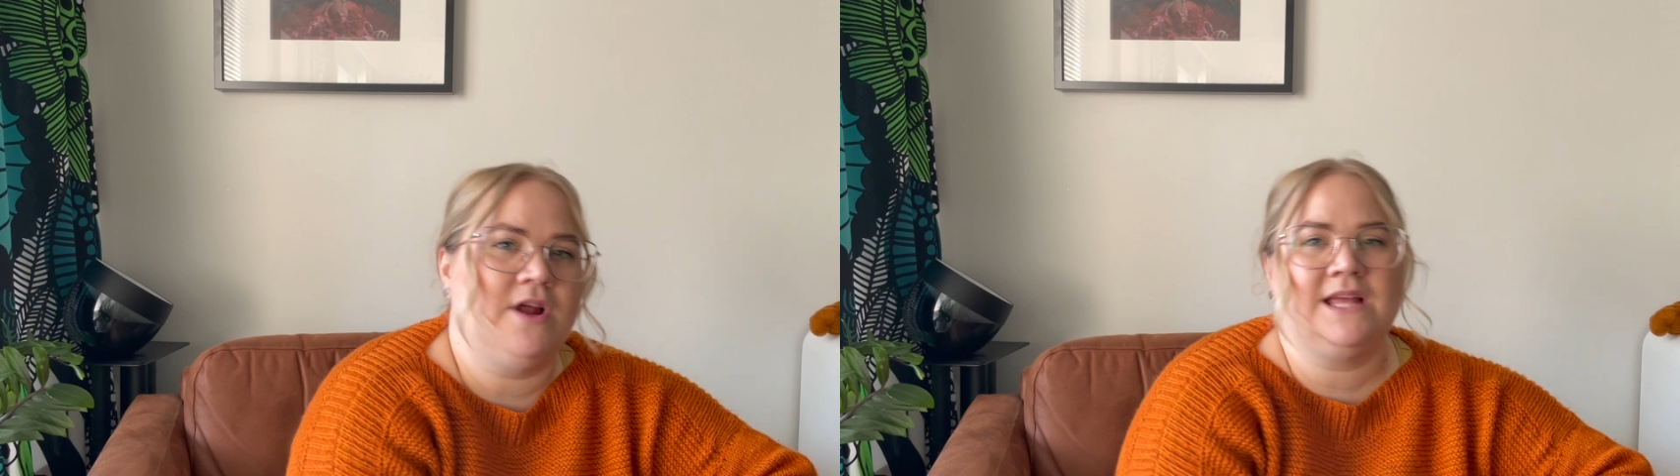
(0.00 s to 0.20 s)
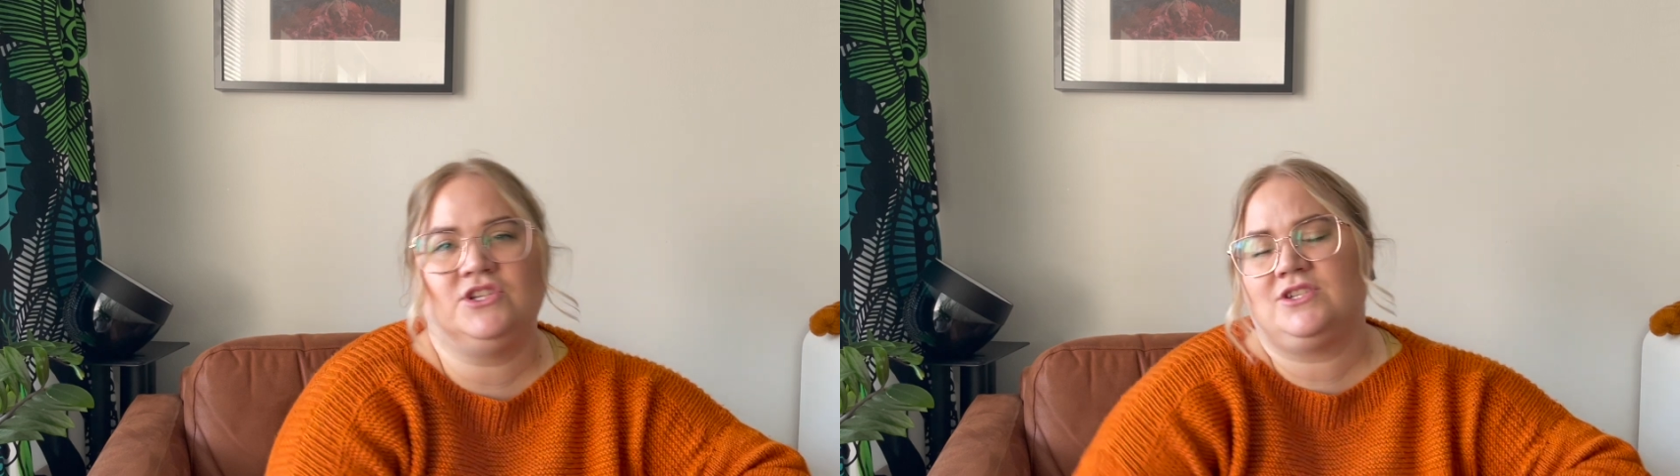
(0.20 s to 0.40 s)

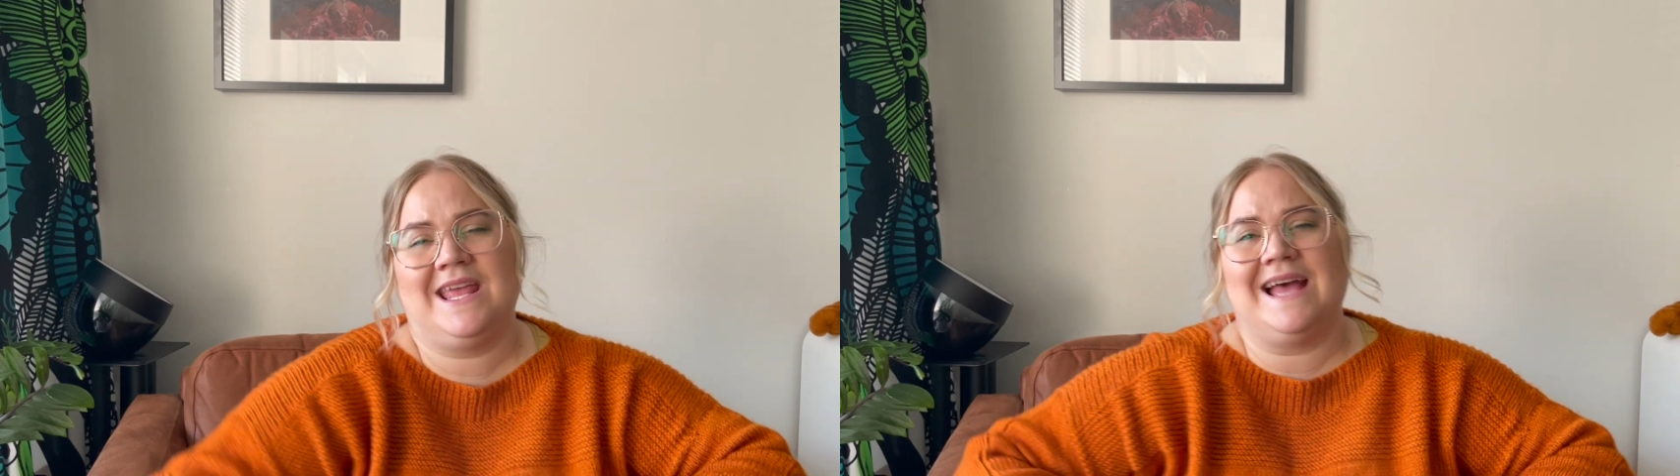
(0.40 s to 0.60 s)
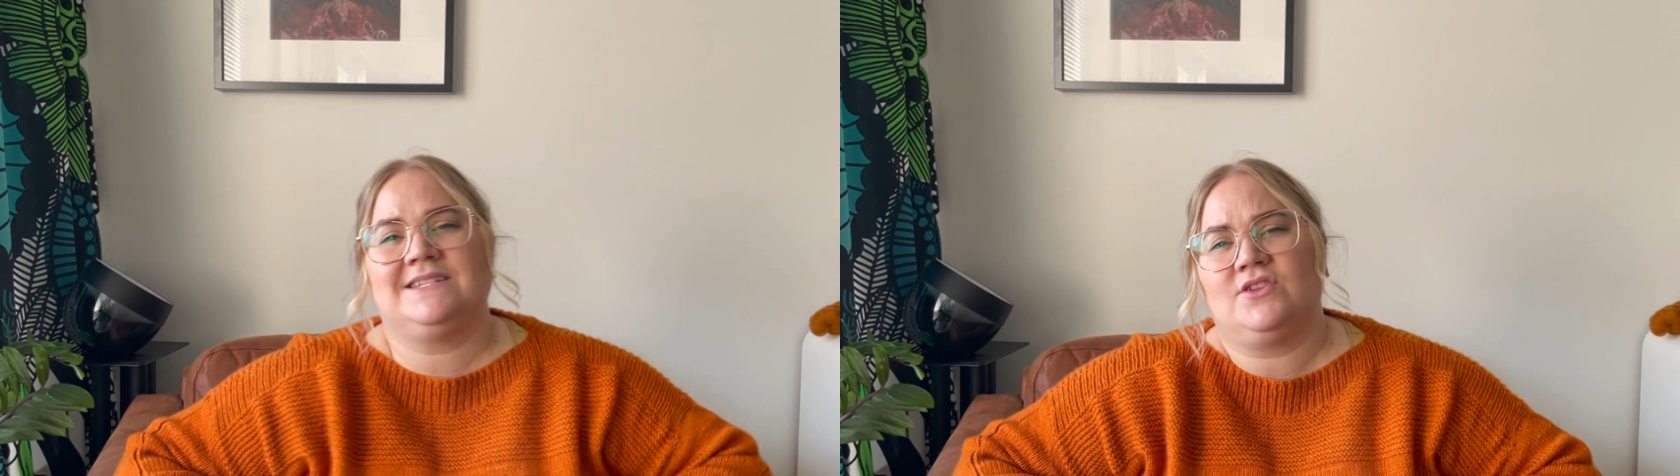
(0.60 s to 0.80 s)
I just
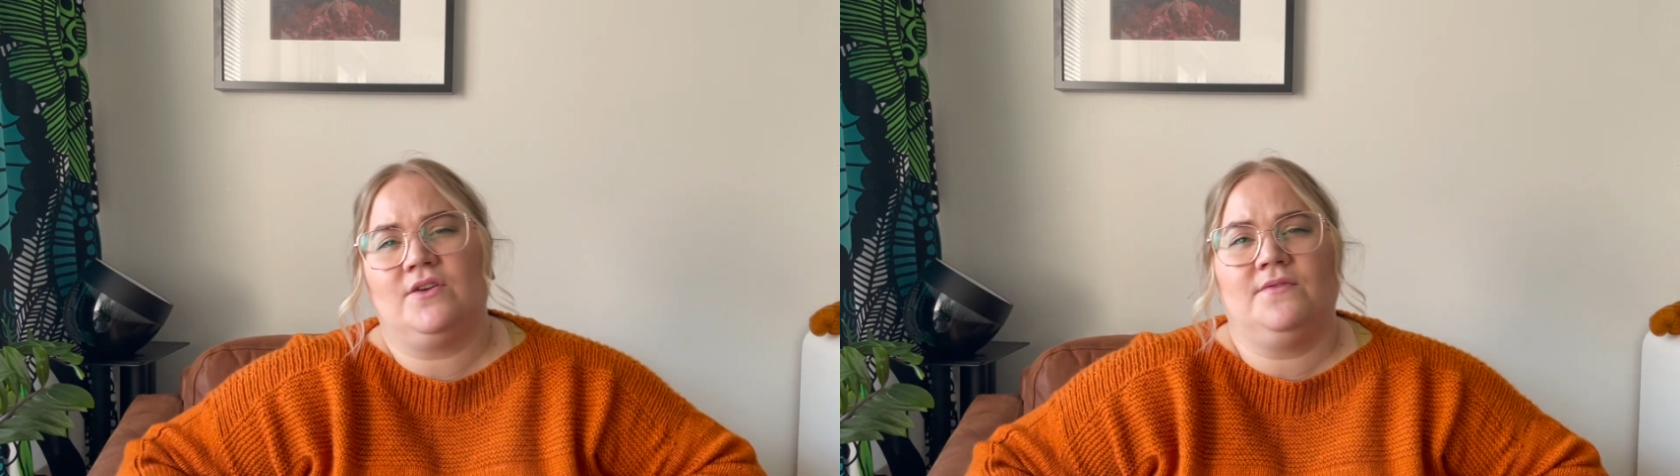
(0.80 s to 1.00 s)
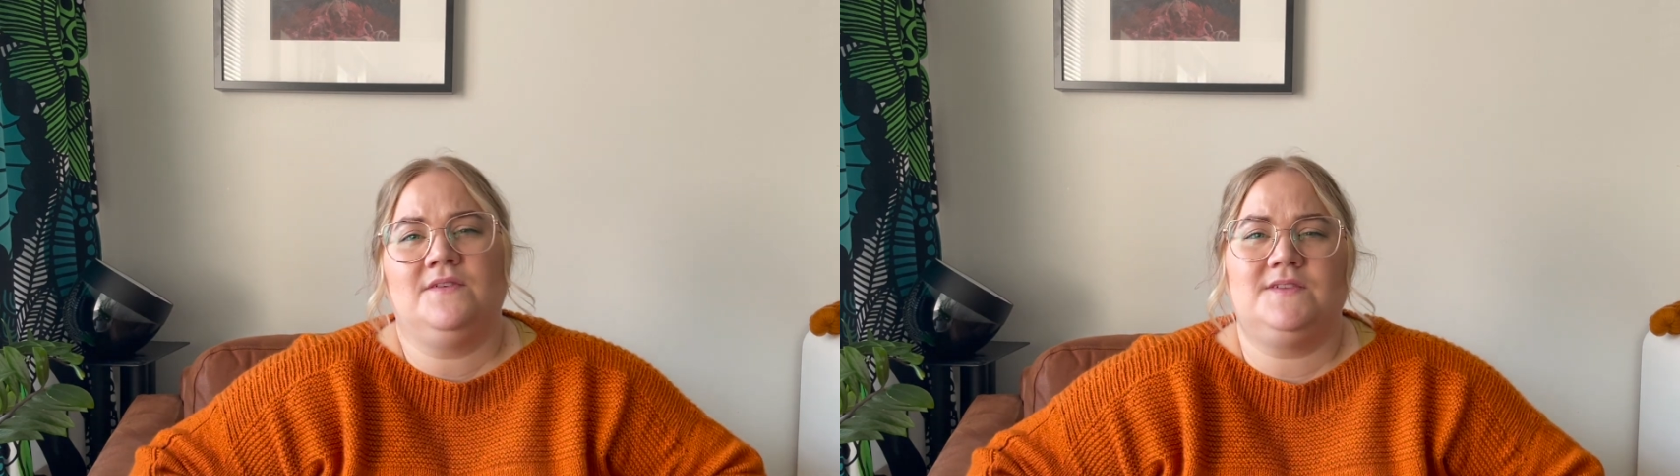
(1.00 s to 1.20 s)
cast
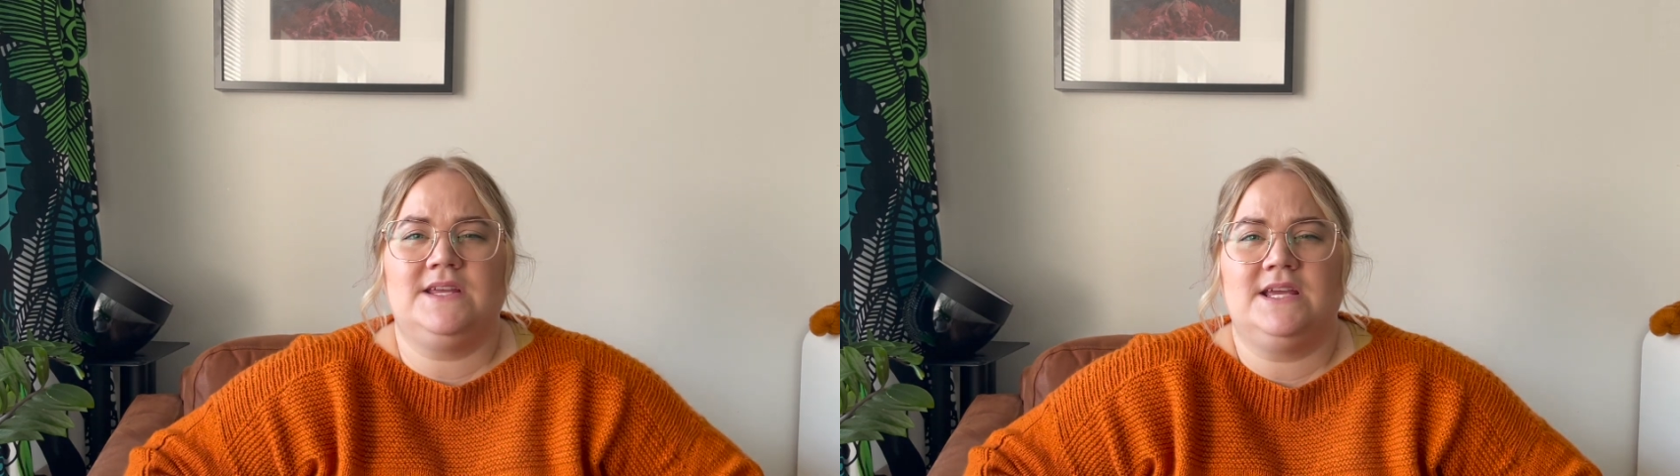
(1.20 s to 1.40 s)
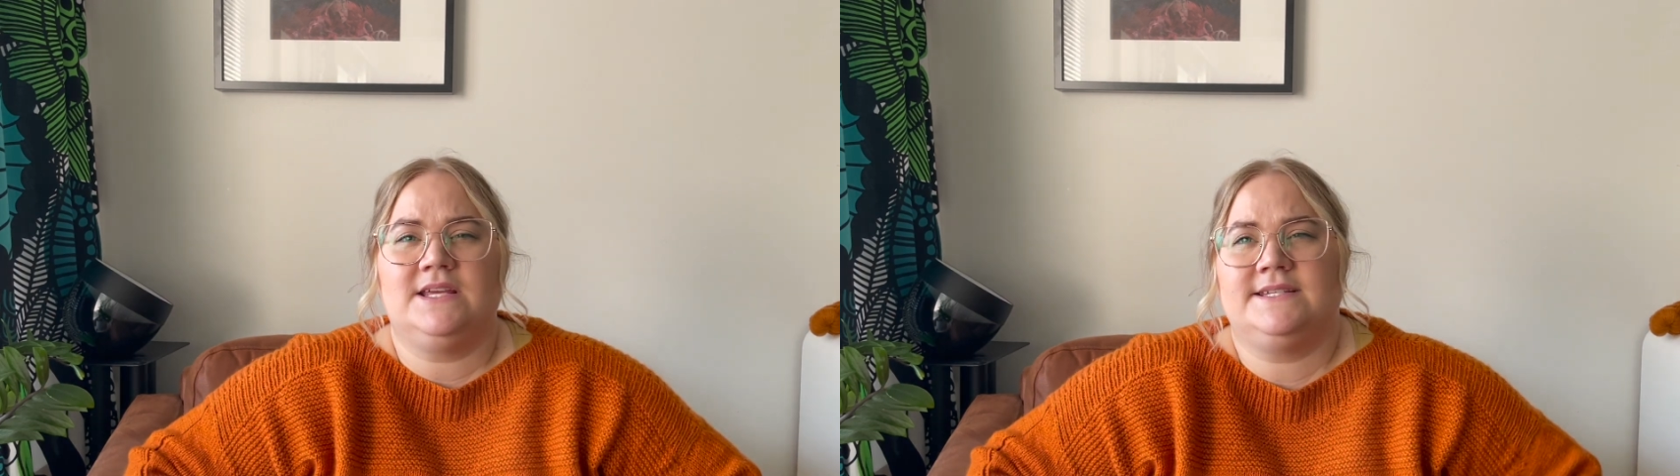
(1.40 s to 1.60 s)
on
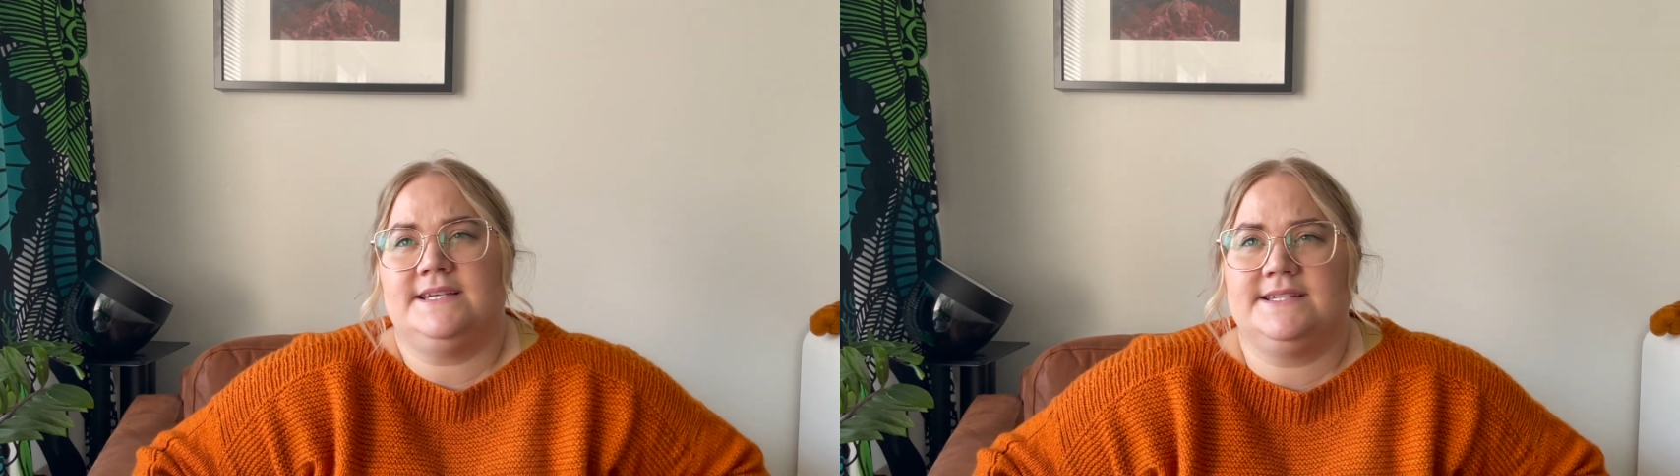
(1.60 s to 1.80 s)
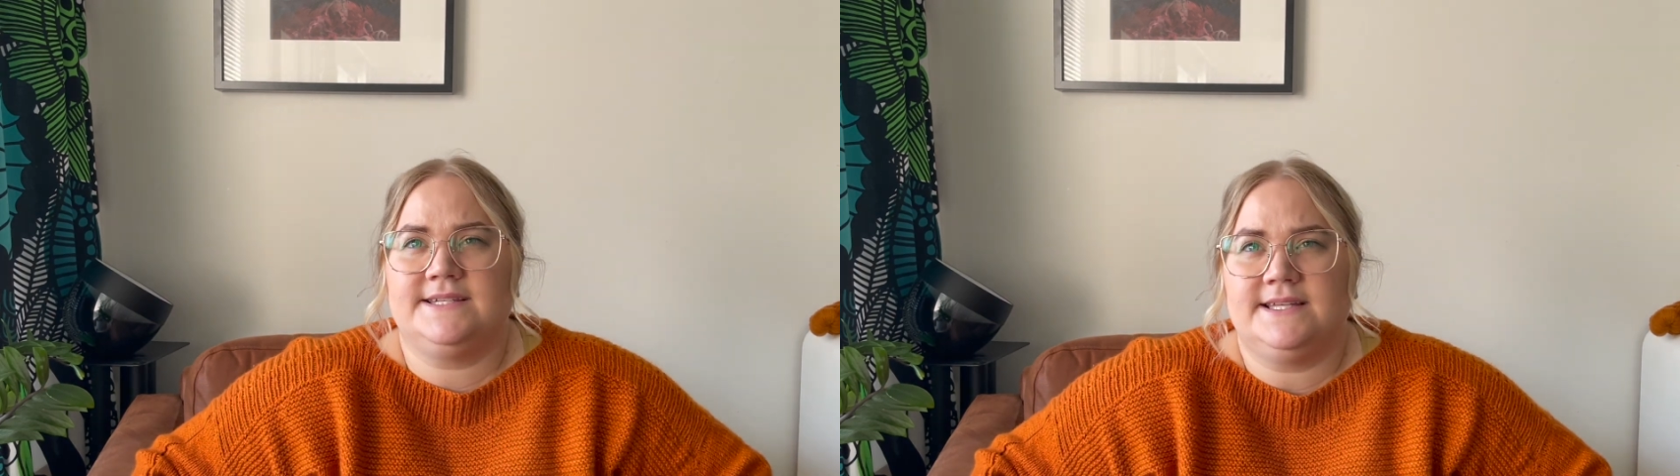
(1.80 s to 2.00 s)

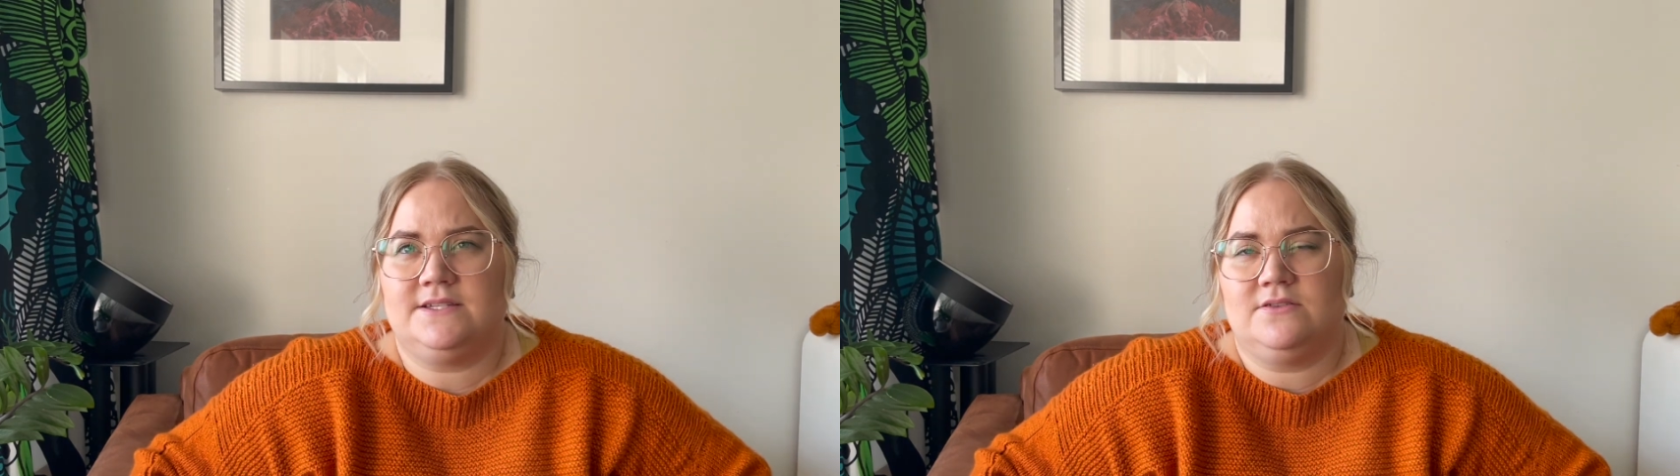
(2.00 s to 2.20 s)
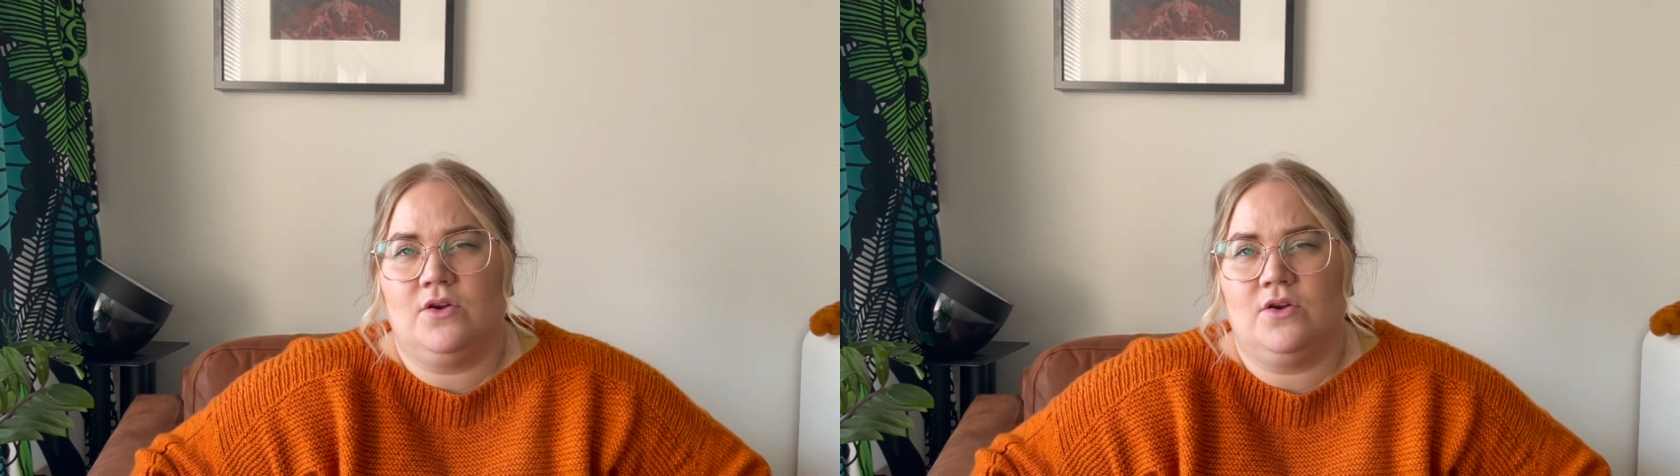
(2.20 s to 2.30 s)
56 stitches,